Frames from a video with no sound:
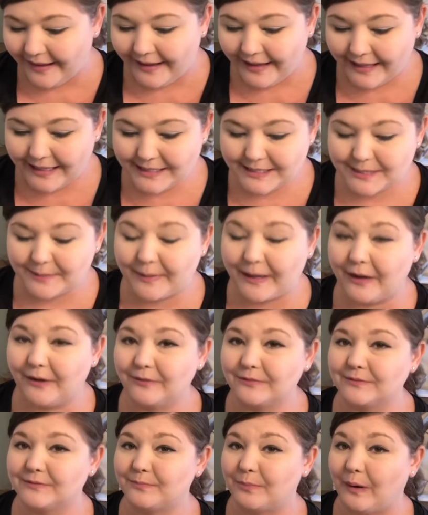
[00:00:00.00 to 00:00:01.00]
It is
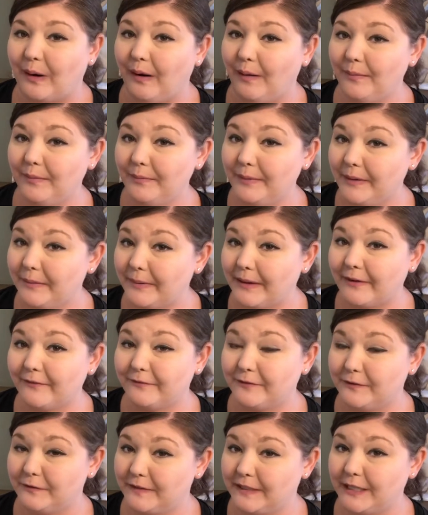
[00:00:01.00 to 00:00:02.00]
probably about
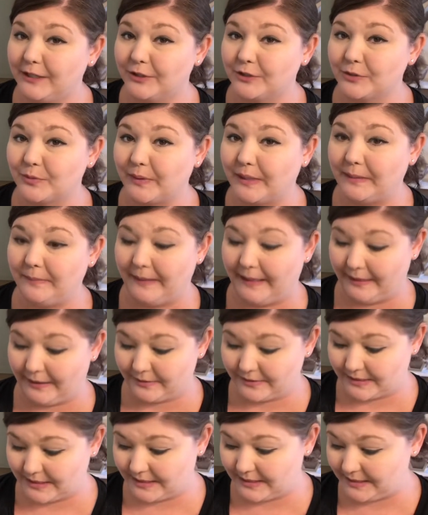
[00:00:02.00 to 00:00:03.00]
15 or 20
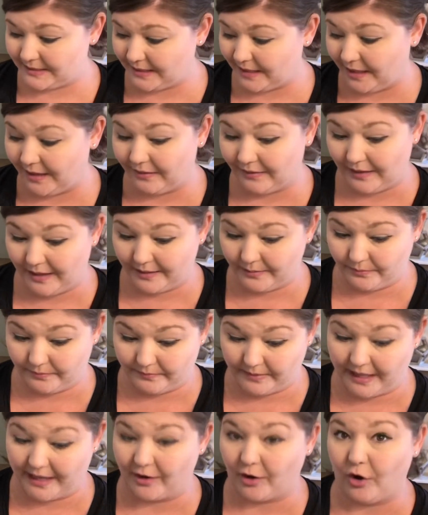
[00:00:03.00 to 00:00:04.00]
pounds. It is not light
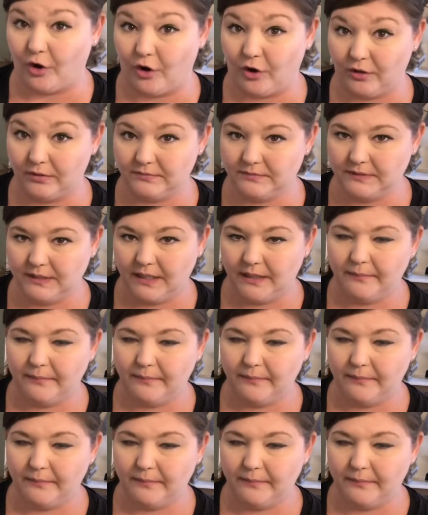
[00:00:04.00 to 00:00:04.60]
at all.